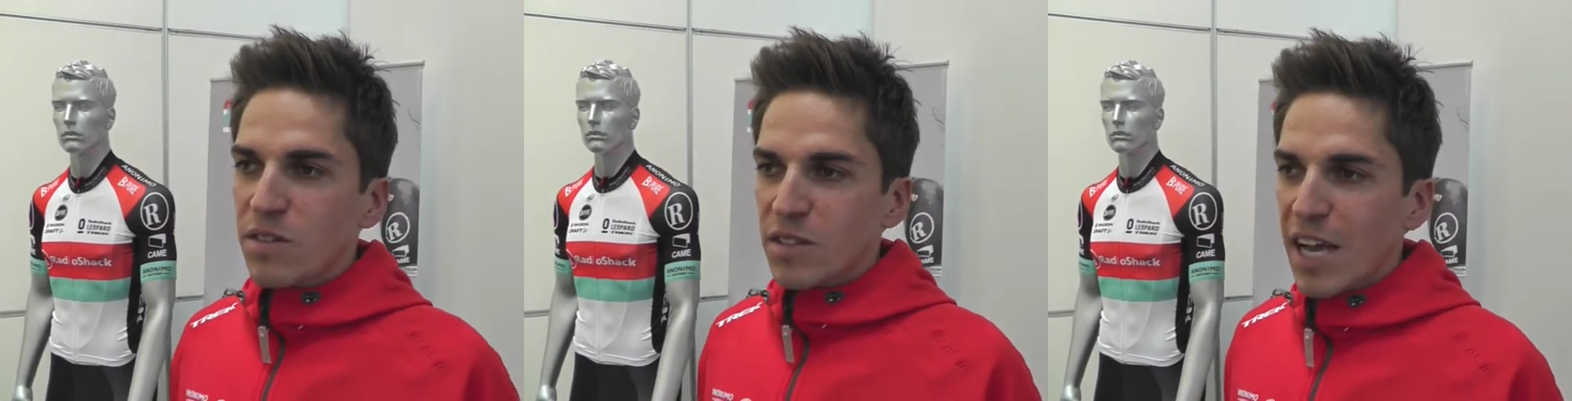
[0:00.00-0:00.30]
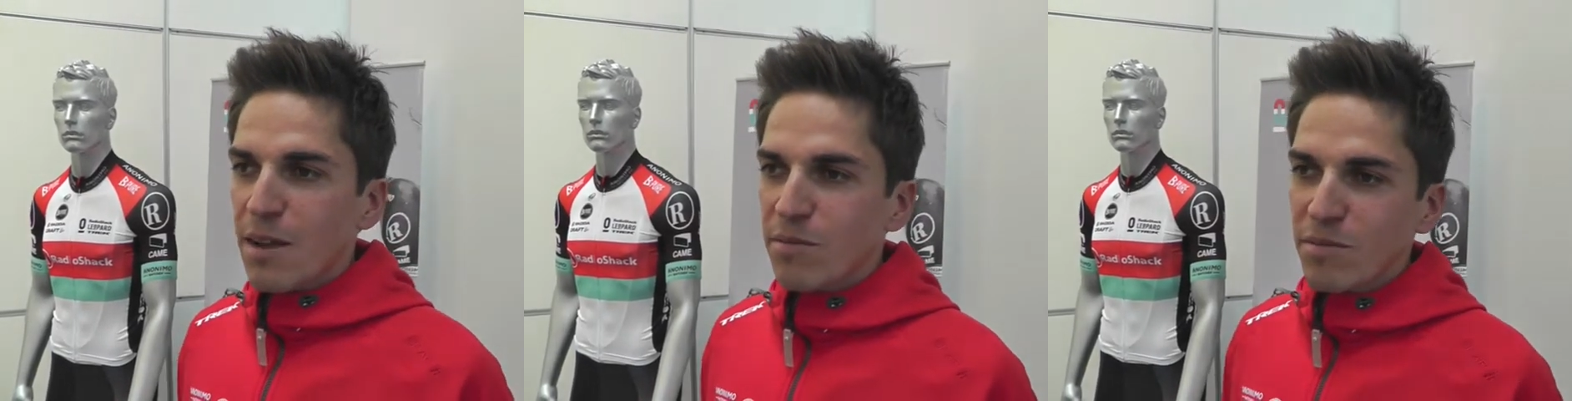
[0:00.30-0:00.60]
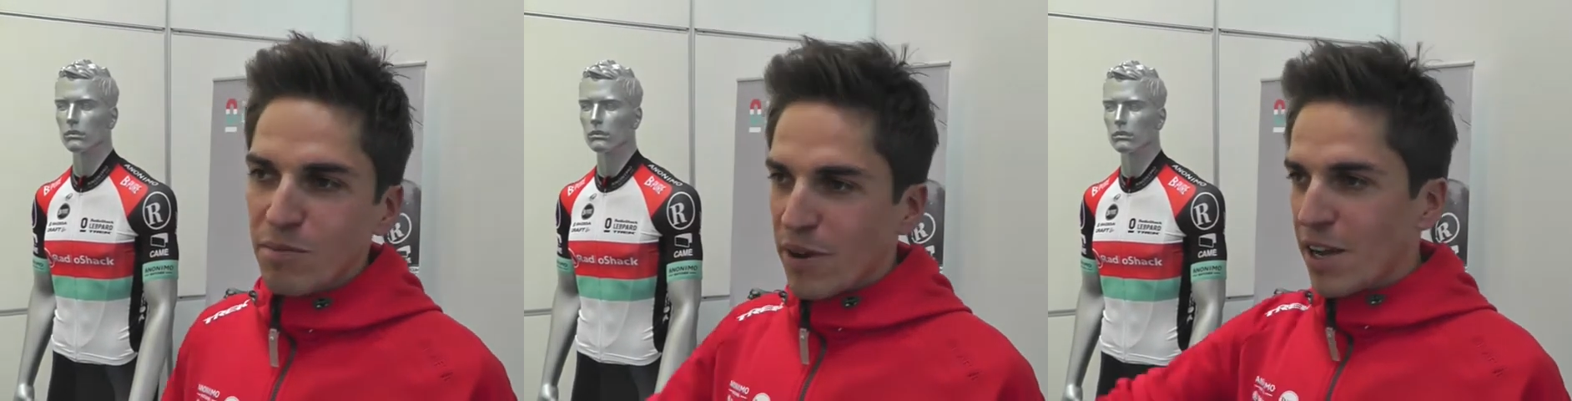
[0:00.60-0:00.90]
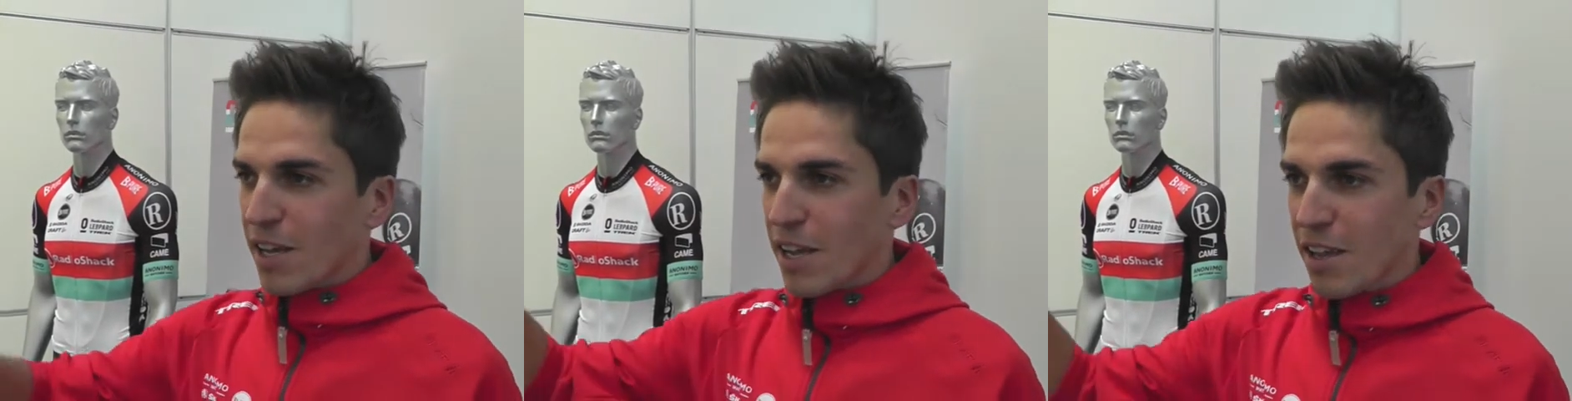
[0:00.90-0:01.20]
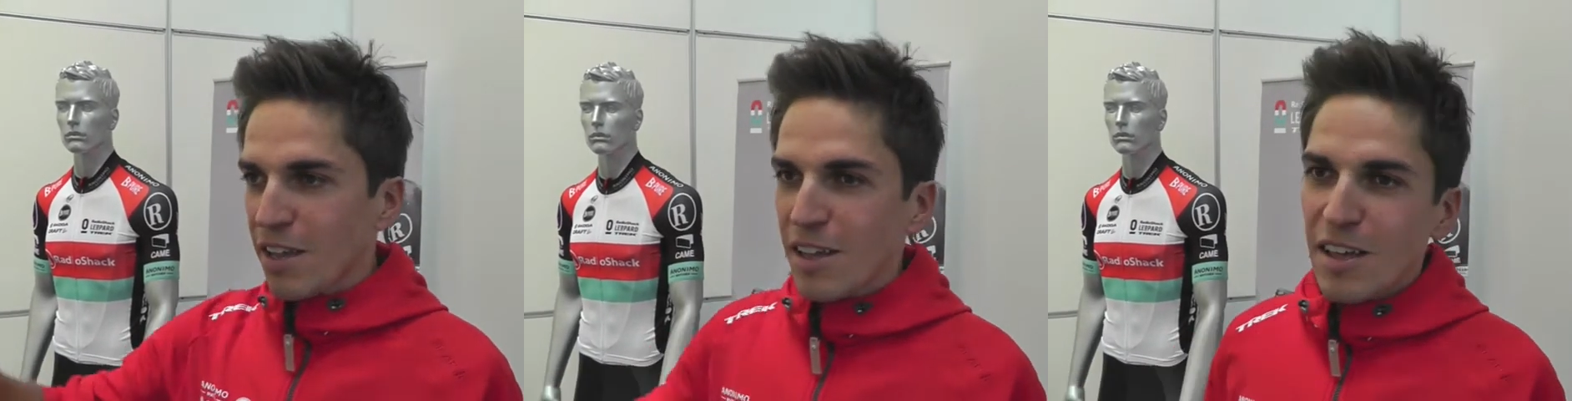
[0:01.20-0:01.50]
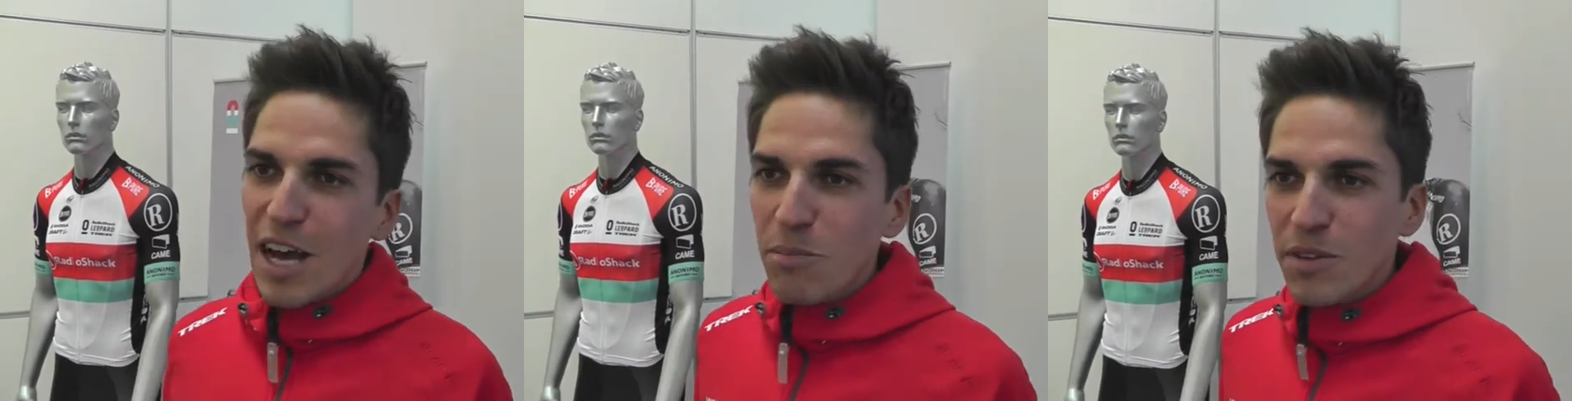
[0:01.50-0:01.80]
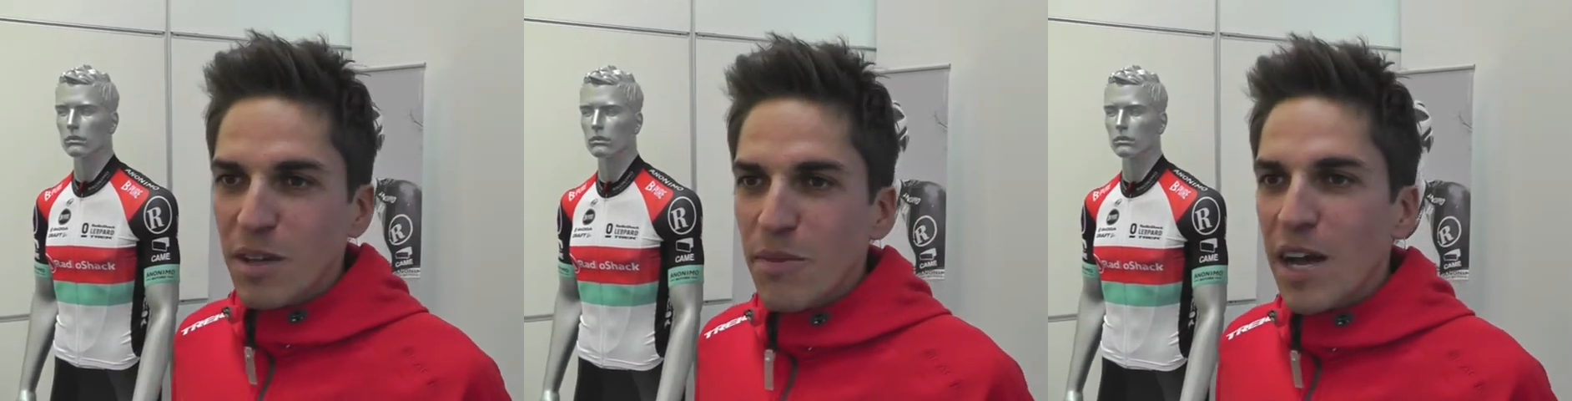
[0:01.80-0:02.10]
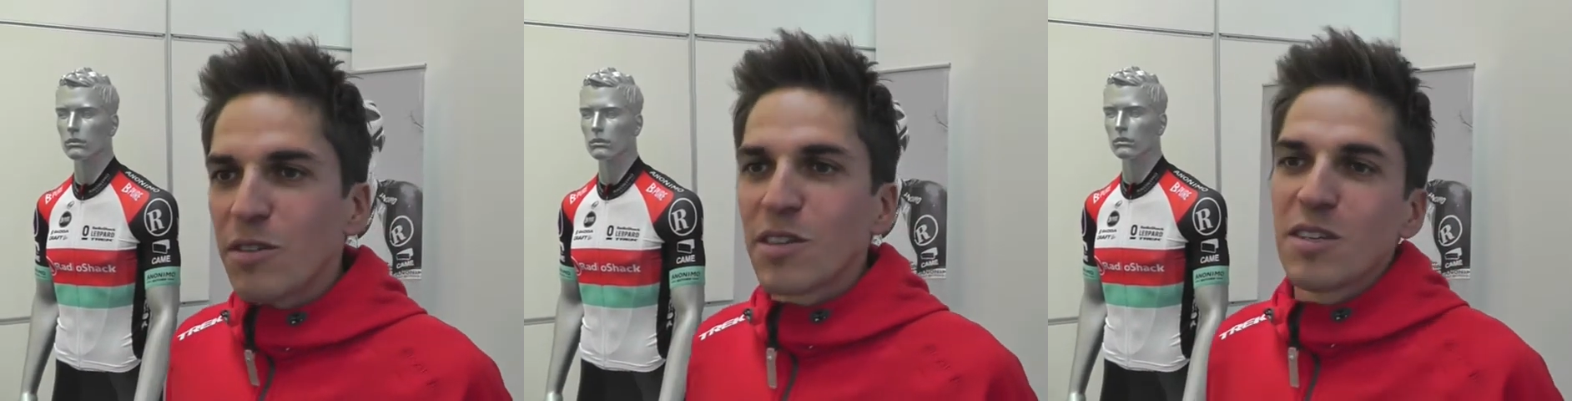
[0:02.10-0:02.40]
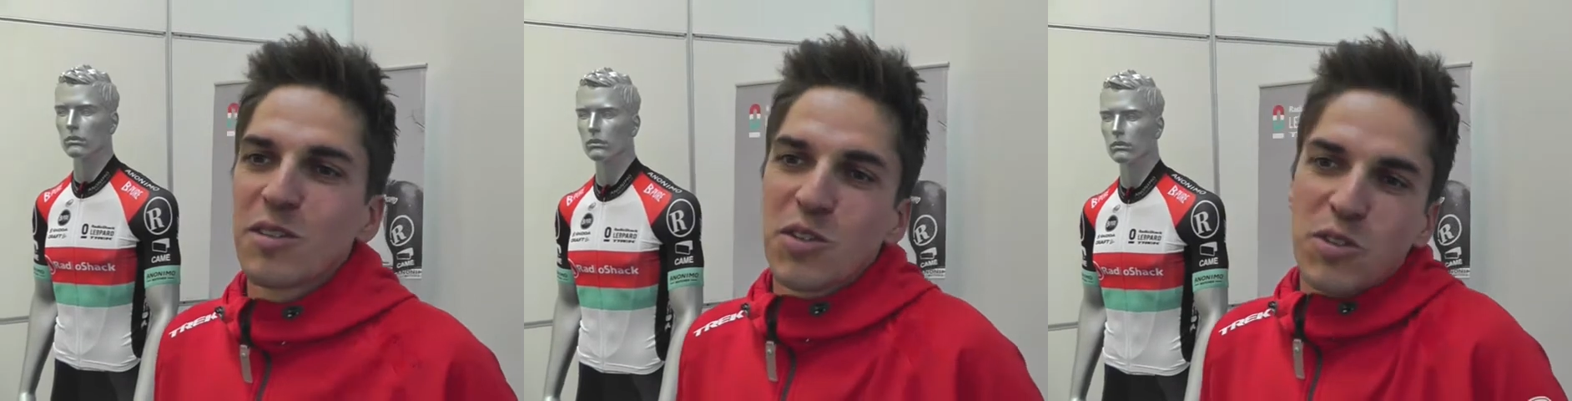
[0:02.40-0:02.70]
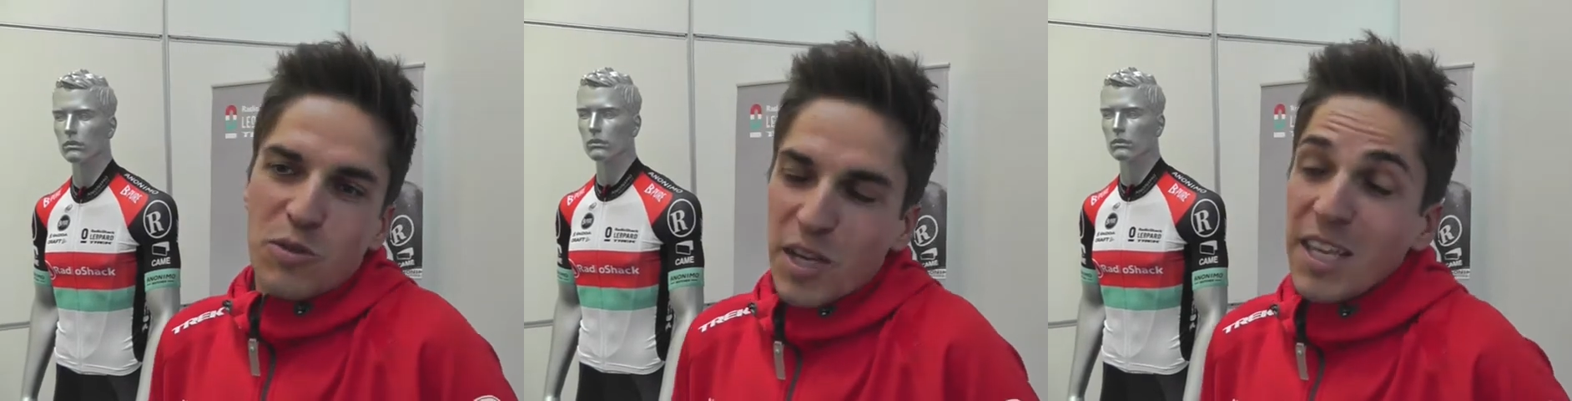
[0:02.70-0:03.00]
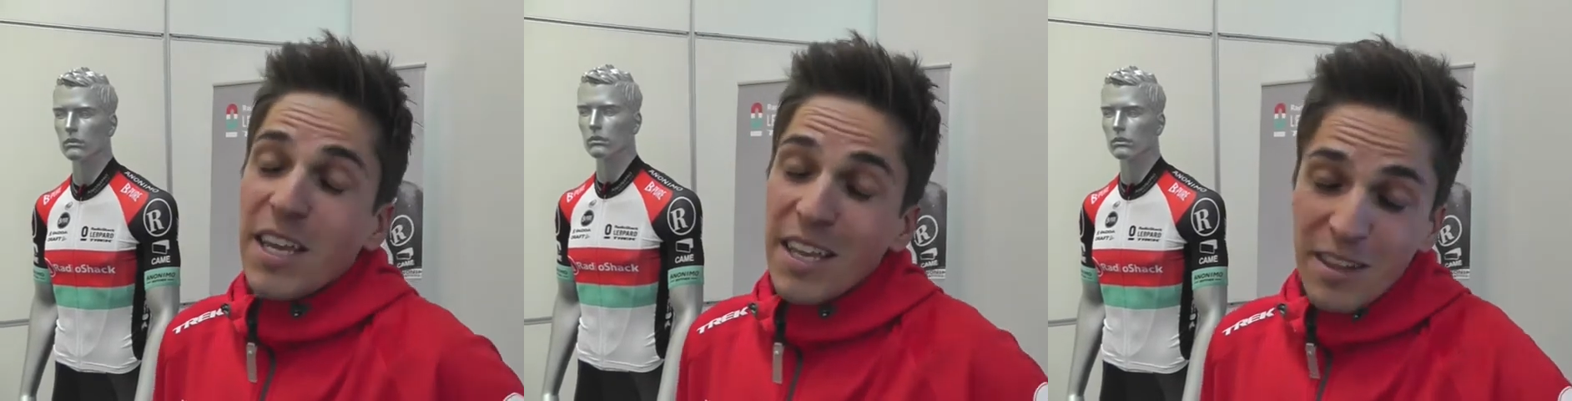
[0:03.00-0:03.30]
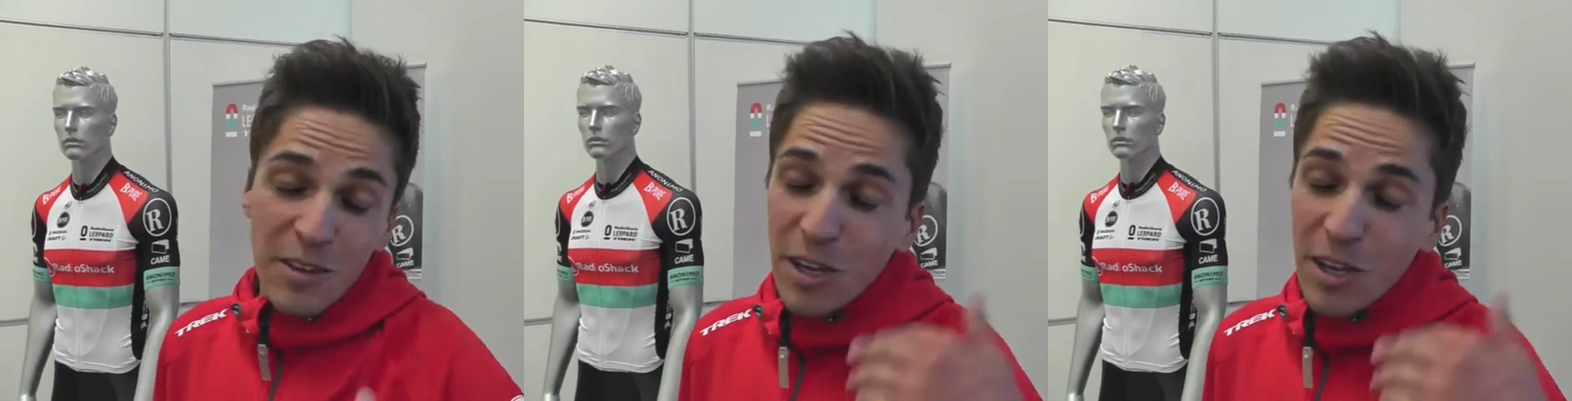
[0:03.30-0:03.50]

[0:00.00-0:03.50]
Speaker 1: time, party up drinking. on the mountains, drinking.